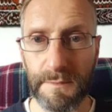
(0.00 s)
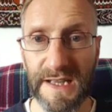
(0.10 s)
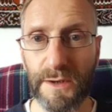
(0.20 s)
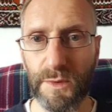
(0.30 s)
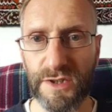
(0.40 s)

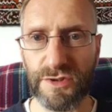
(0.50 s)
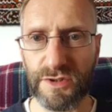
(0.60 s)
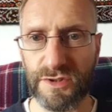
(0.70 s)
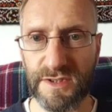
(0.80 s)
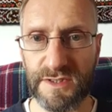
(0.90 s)

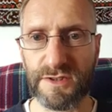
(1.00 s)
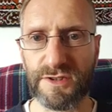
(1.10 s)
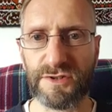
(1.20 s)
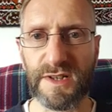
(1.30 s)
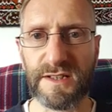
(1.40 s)
language.
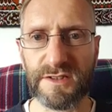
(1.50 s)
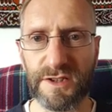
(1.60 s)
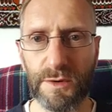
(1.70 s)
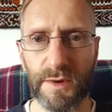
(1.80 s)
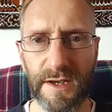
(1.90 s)
She's trying
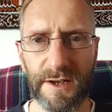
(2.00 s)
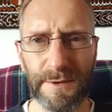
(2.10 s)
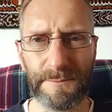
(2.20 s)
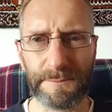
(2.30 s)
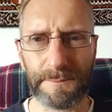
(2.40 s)

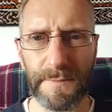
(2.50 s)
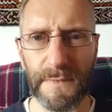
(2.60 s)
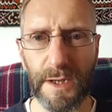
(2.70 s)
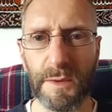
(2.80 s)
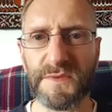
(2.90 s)
to
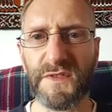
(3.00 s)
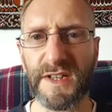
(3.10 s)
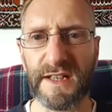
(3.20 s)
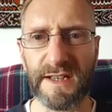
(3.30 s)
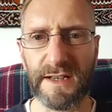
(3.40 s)

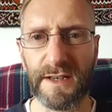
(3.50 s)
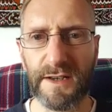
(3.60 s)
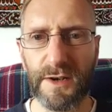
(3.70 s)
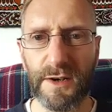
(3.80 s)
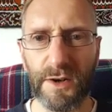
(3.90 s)
obfuscate
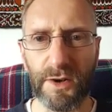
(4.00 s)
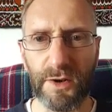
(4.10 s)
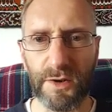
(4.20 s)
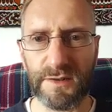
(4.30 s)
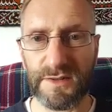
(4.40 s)

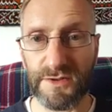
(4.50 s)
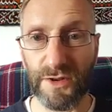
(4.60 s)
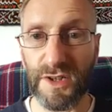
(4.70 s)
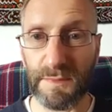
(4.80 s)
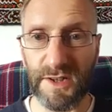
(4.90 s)
or
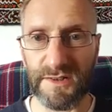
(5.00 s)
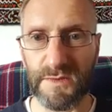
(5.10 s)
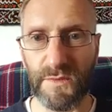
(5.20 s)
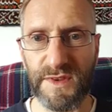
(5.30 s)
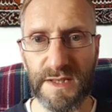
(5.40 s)
talk about
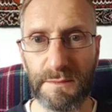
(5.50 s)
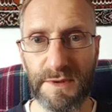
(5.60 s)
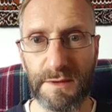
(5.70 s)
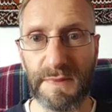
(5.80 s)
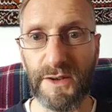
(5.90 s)
something,
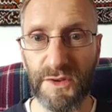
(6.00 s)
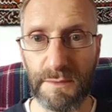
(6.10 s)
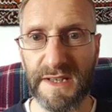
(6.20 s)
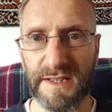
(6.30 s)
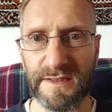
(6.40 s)
but by other
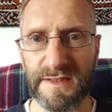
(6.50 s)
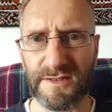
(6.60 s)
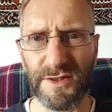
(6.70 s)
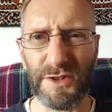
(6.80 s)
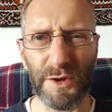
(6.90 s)
means,
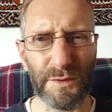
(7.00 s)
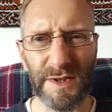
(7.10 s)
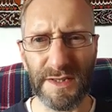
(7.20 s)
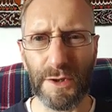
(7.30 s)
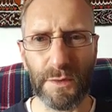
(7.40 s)
so you don't
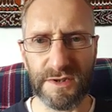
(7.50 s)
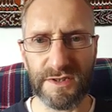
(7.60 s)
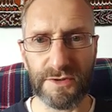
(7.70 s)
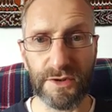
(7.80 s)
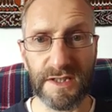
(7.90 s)
really know what
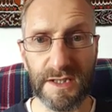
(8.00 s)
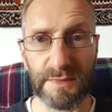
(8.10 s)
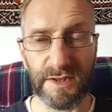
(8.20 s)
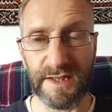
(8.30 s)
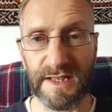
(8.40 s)
she's talking
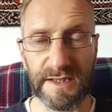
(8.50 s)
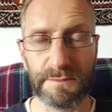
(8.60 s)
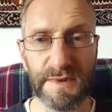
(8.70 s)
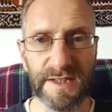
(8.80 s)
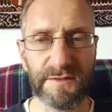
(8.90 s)
about. You get
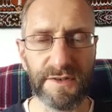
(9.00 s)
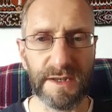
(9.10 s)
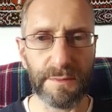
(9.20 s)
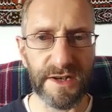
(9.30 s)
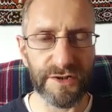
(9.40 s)
a different
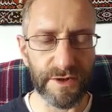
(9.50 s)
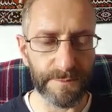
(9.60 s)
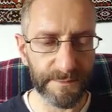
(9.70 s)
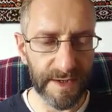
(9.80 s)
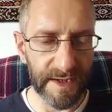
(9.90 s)
impression.